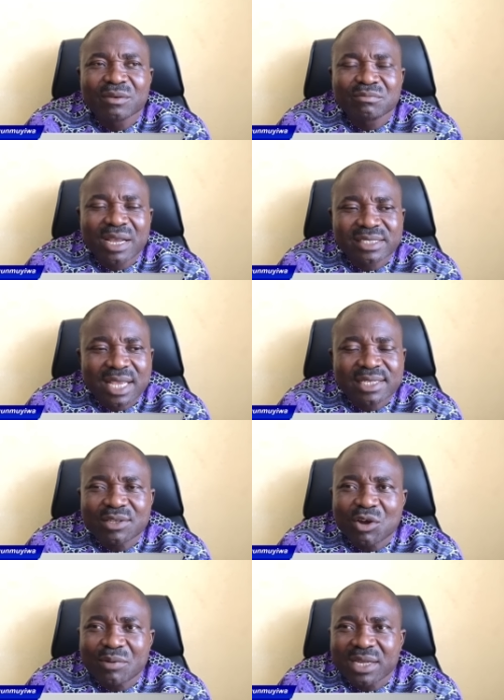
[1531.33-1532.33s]
by setting
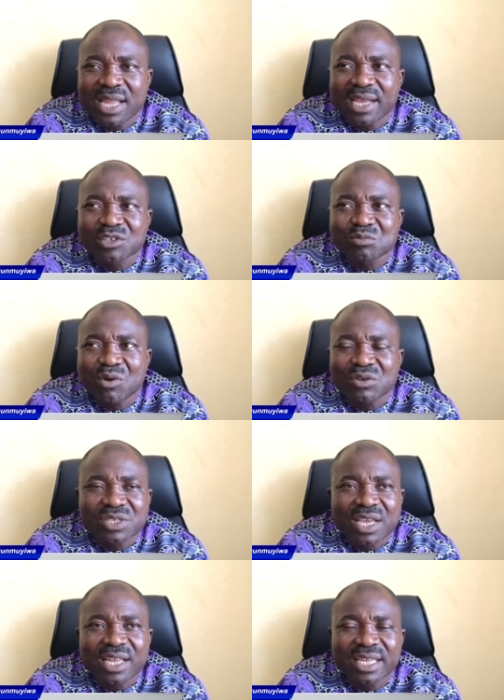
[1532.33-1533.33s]
up either a small
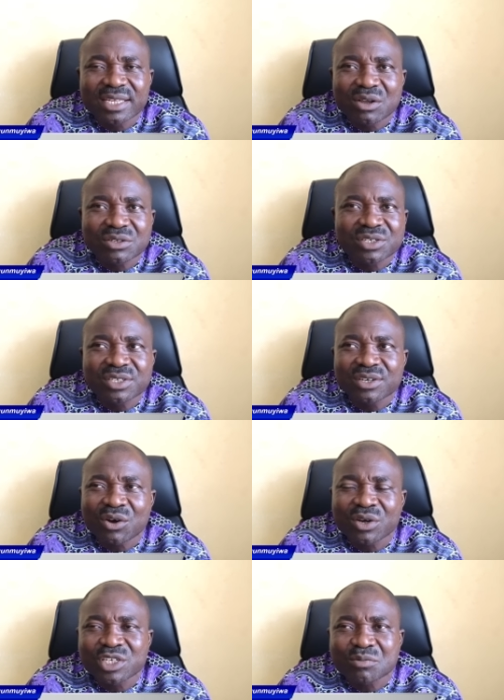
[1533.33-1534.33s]
scale industry
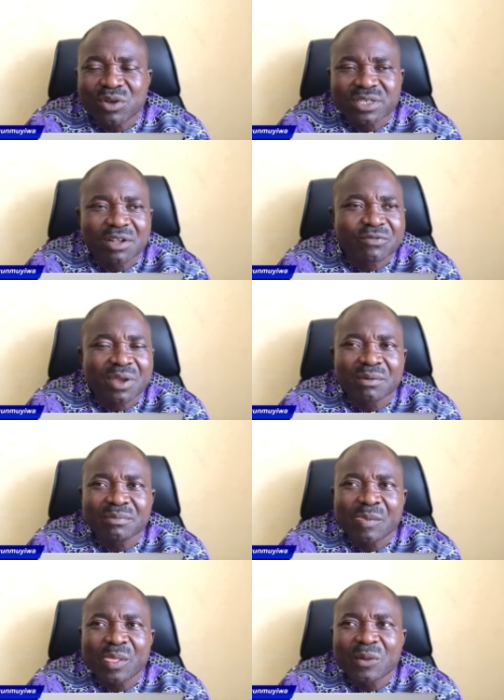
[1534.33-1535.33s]
or a small scale firm,
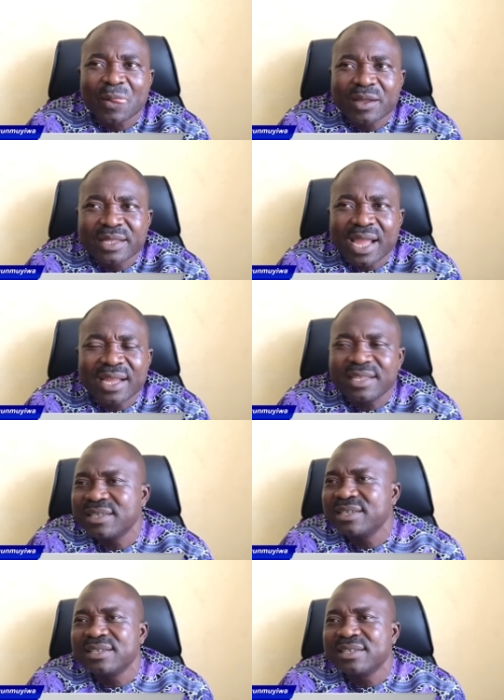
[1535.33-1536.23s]
then